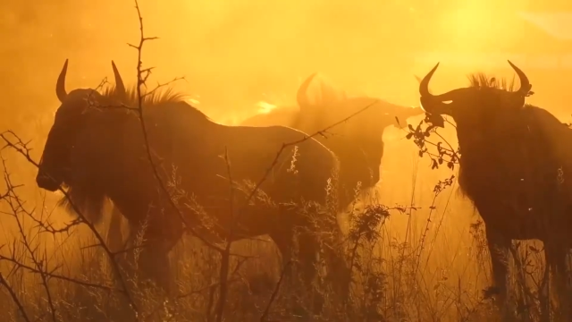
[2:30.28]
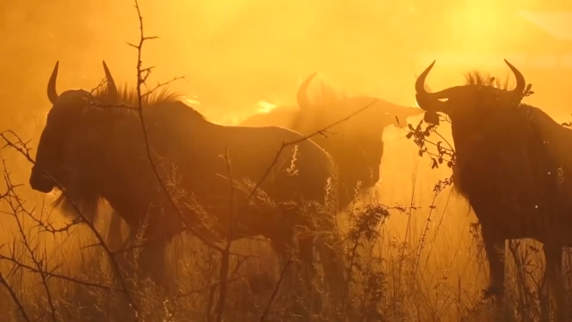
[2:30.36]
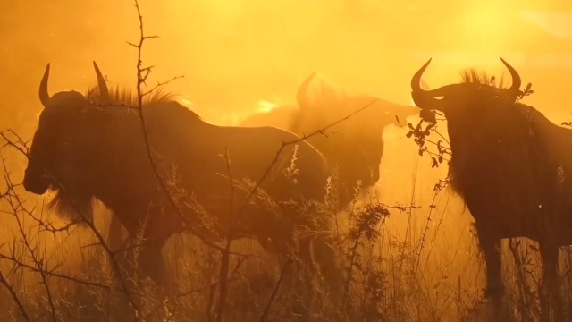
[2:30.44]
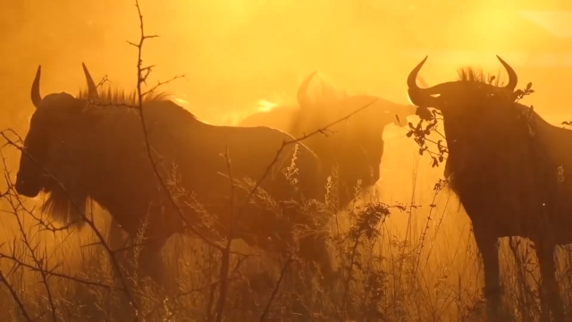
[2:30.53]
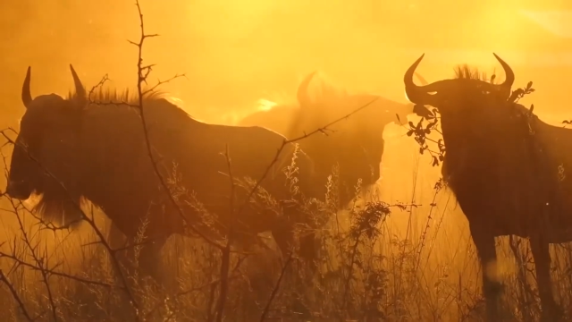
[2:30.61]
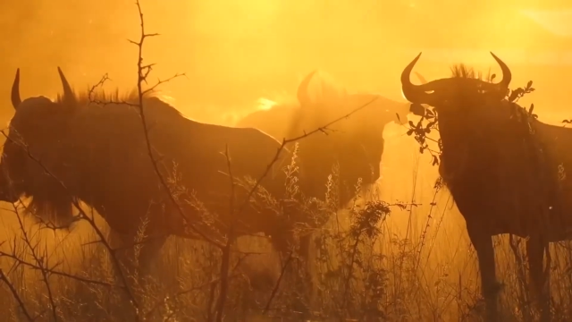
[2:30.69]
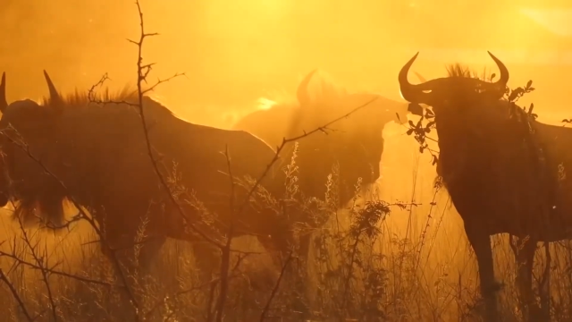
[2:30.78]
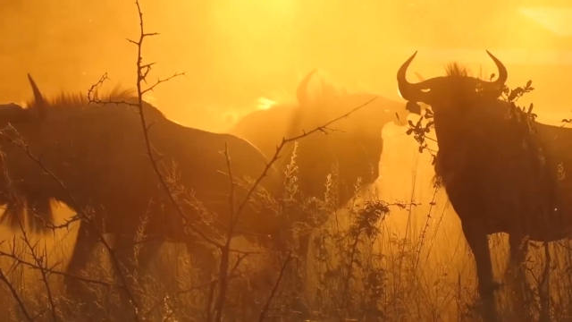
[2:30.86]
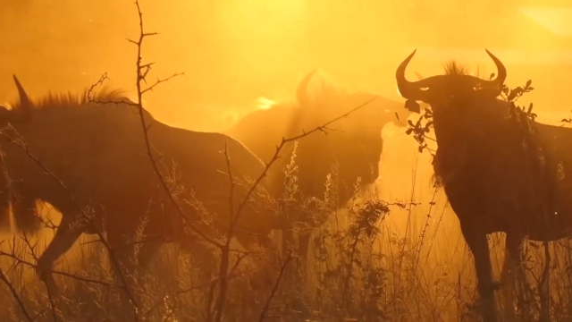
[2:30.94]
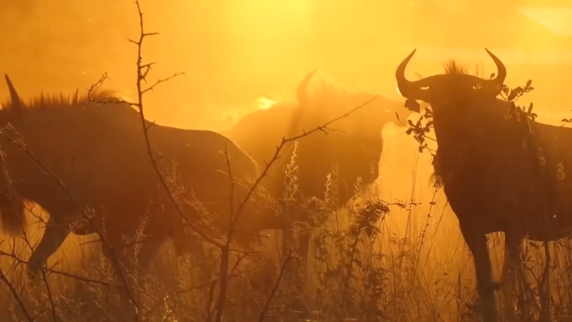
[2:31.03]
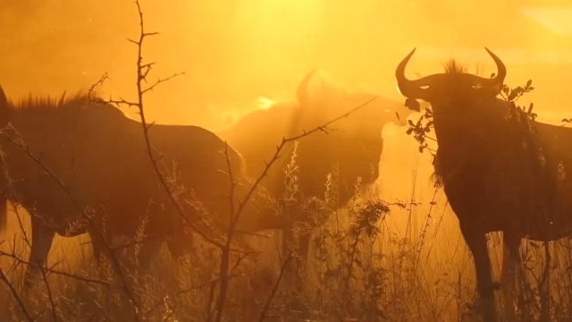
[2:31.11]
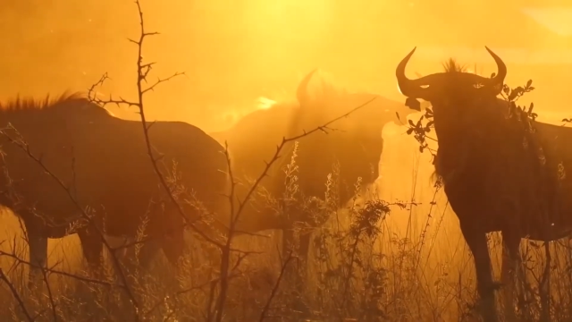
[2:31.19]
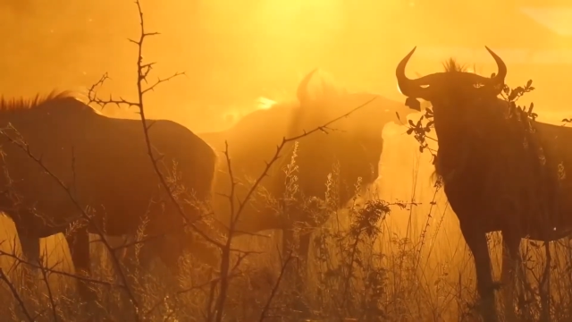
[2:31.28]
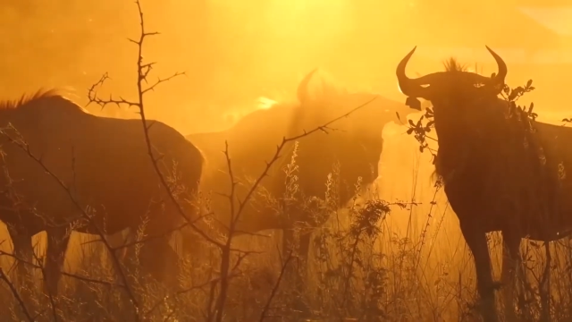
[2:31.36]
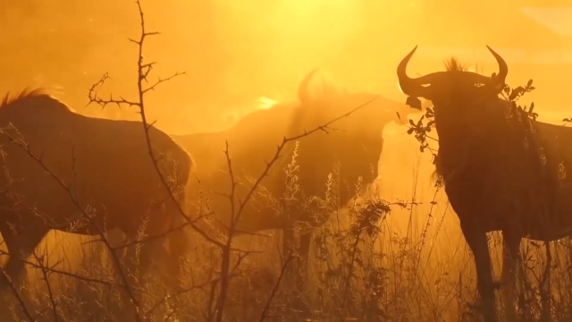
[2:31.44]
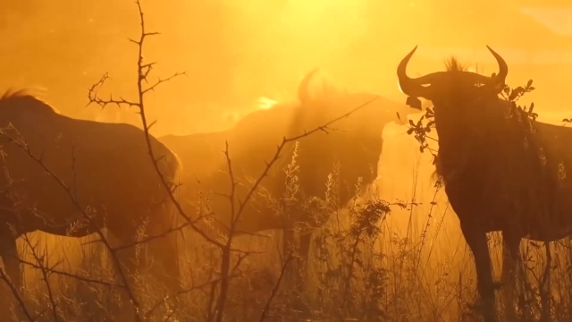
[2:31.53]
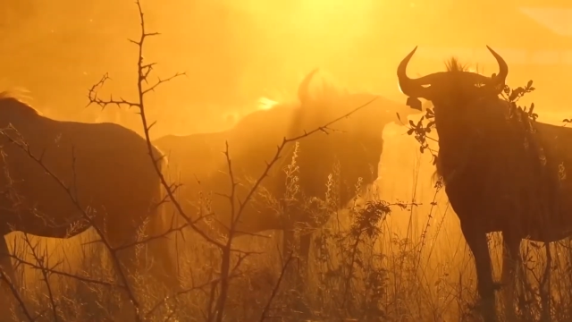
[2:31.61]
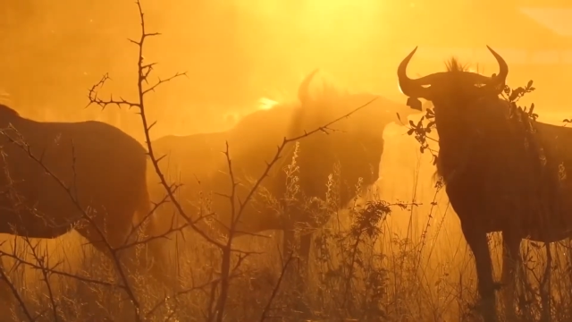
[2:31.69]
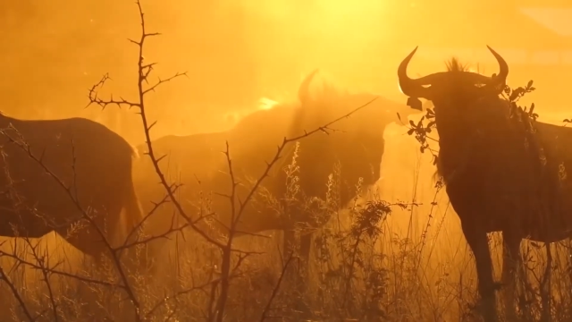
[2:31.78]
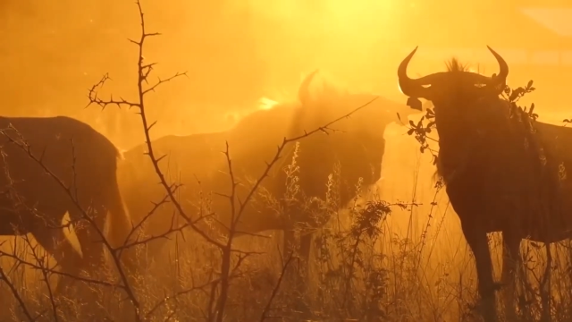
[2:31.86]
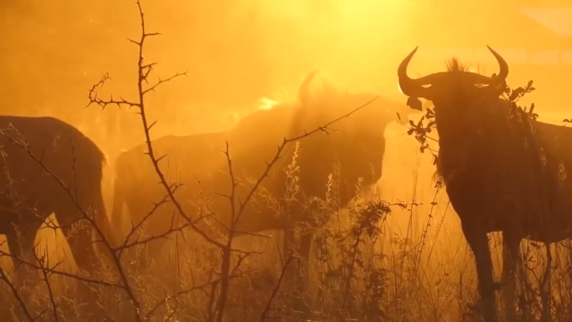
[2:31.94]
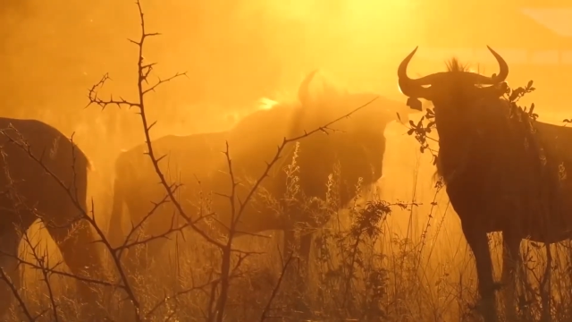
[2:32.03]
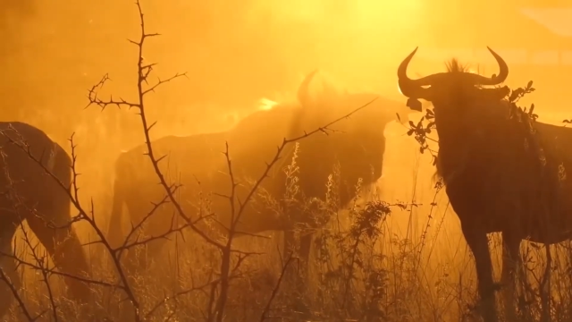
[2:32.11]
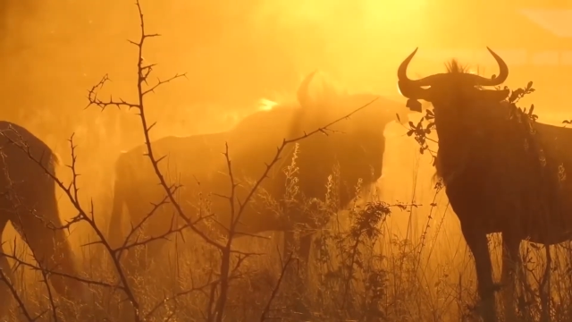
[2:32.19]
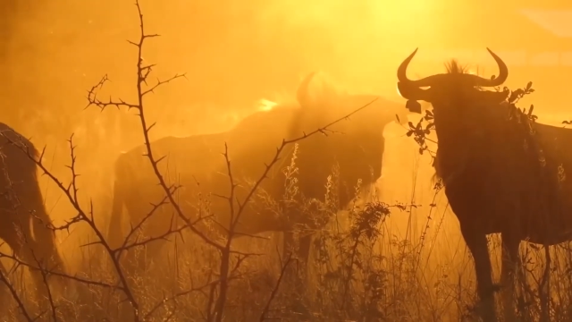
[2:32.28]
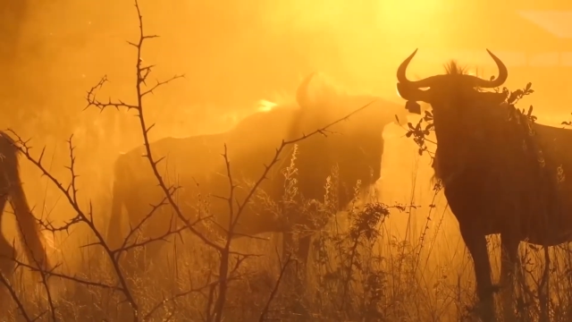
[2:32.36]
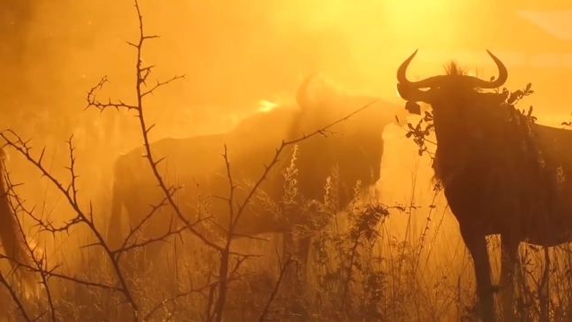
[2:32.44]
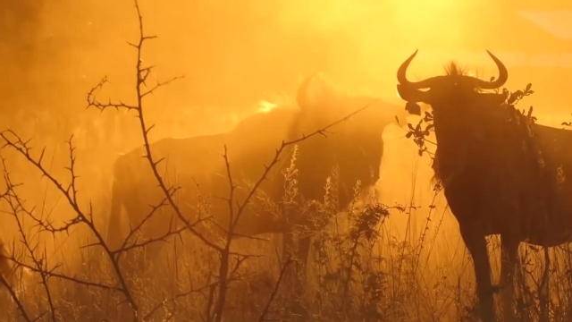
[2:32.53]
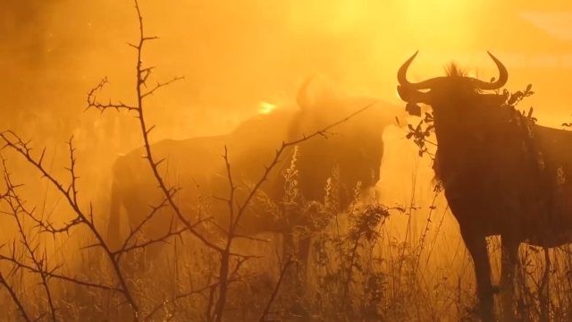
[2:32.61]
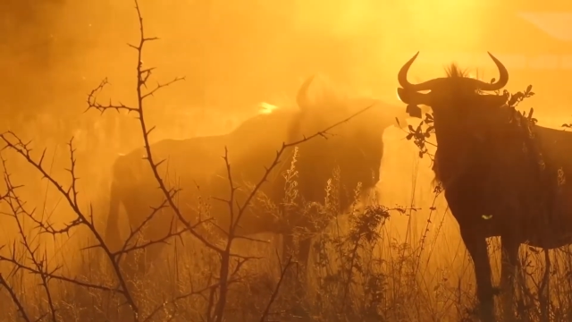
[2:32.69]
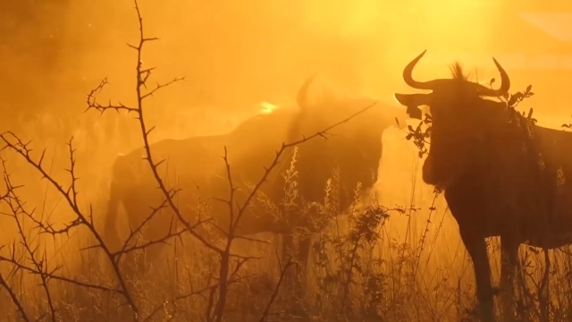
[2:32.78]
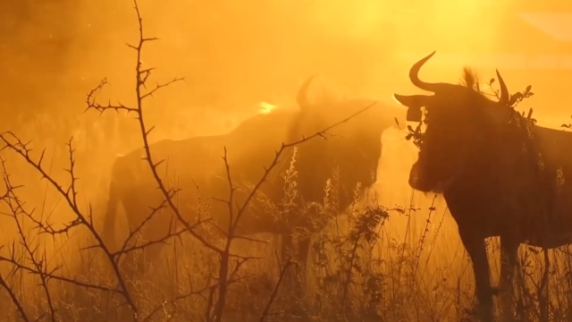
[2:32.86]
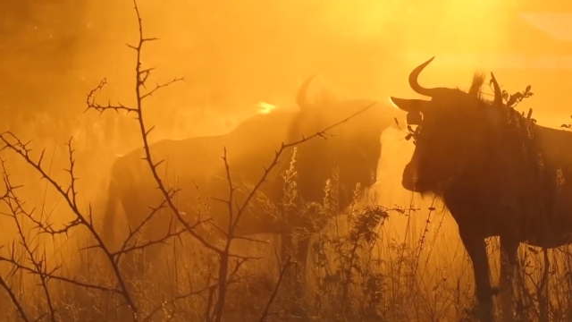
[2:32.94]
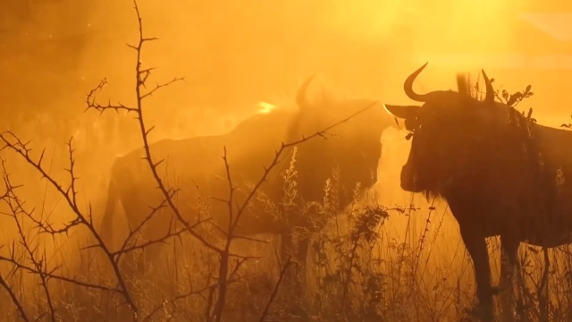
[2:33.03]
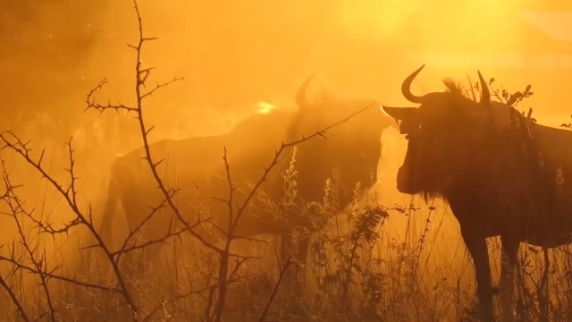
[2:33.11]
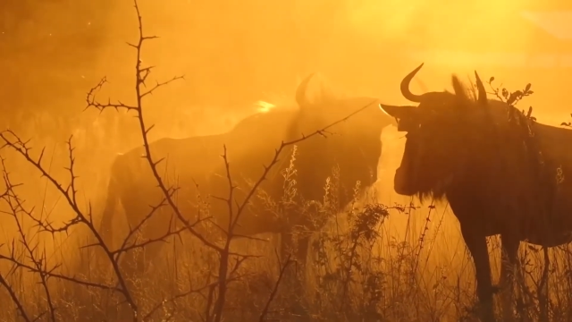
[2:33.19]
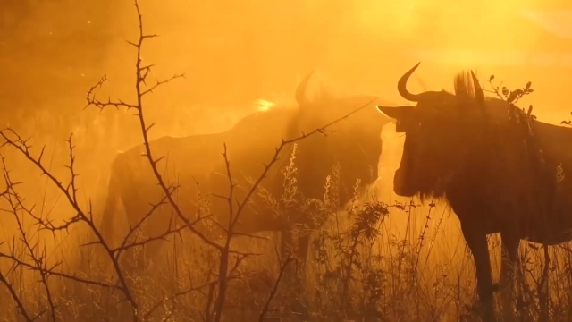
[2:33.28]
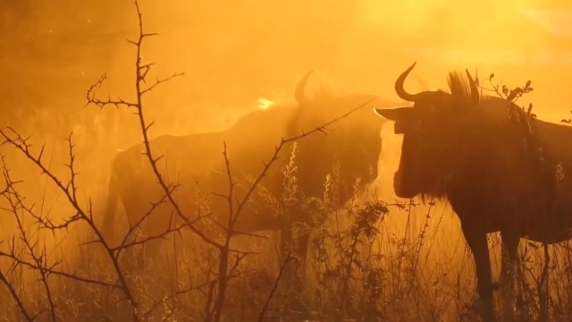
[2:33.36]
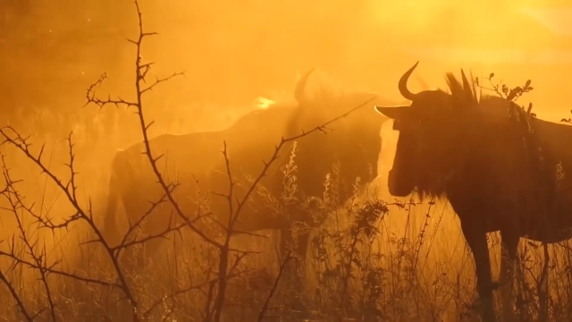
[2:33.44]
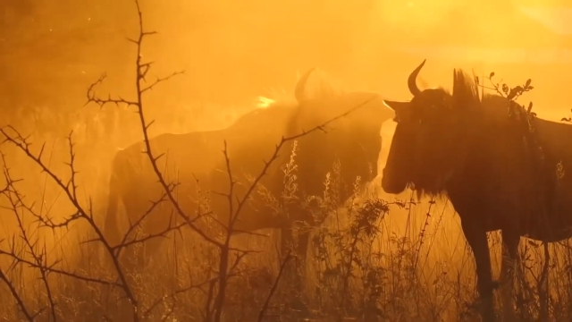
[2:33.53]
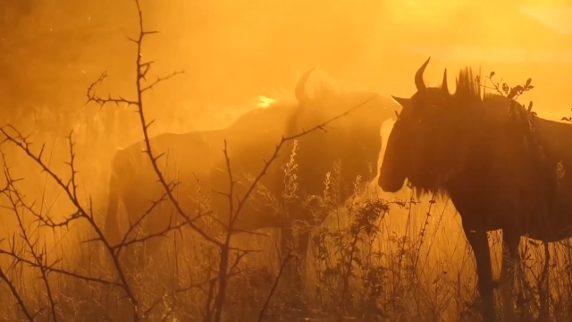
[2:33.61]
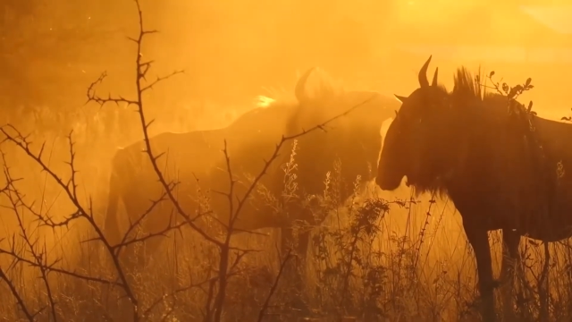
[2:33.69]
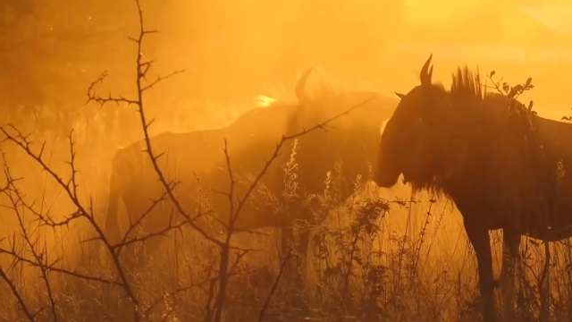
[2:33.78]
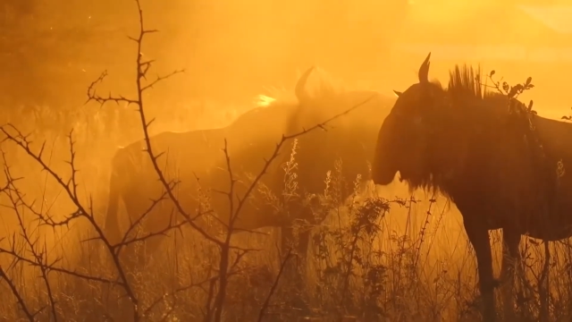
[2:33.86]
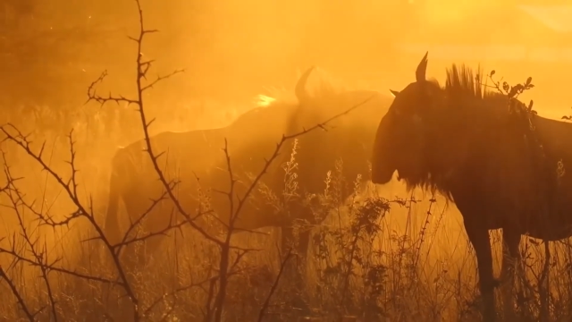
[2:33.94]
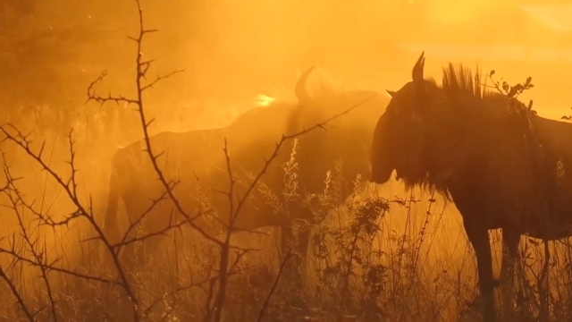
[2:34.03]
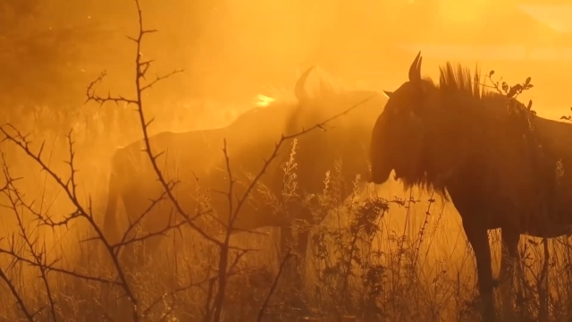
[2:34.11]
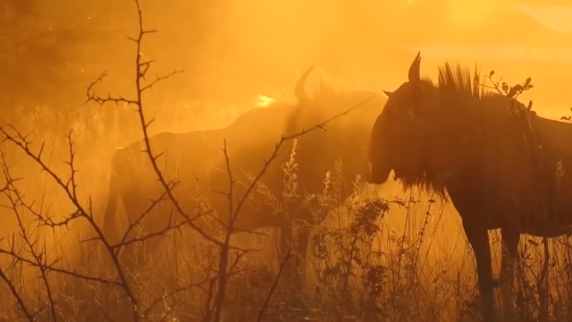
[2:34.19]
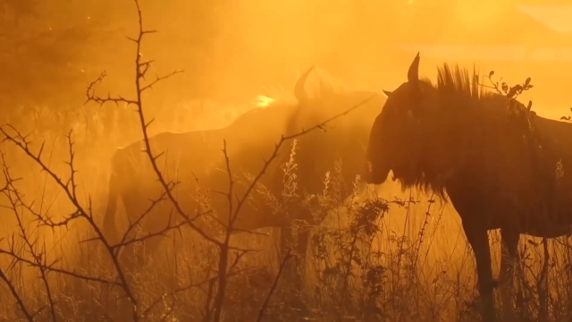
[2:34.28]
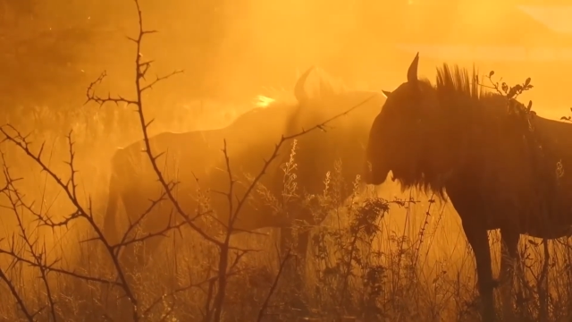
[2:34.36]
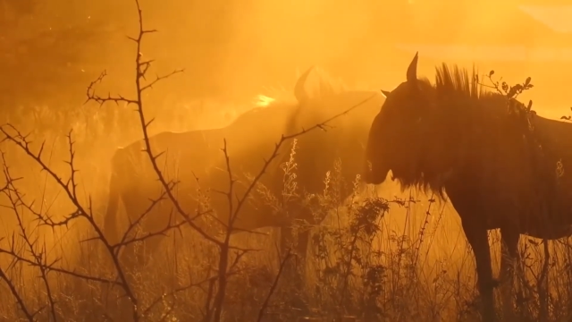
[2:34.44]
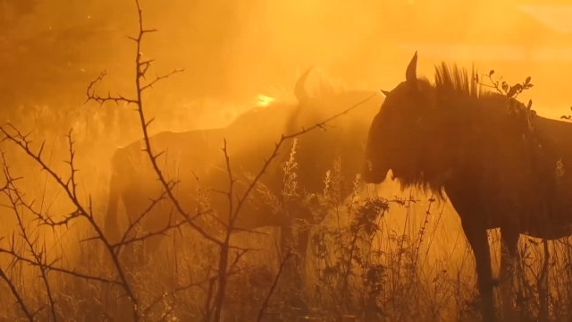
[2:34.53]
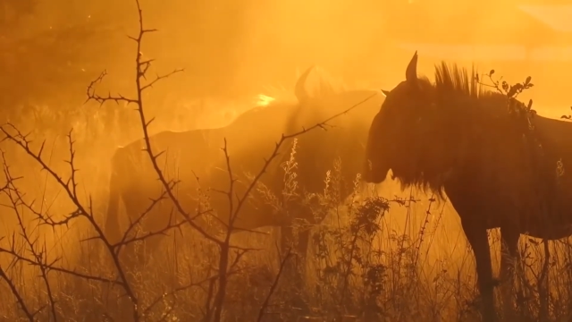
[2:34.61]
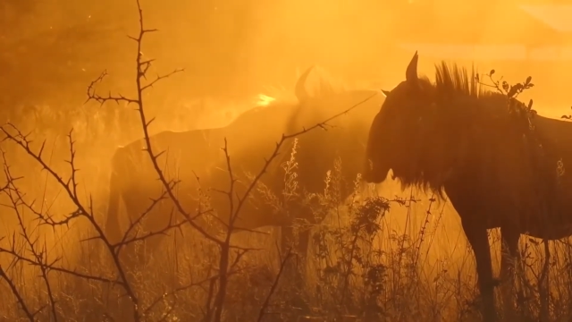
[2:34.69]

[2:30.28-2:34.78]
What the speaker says: No face is visible, so there are no lips to read.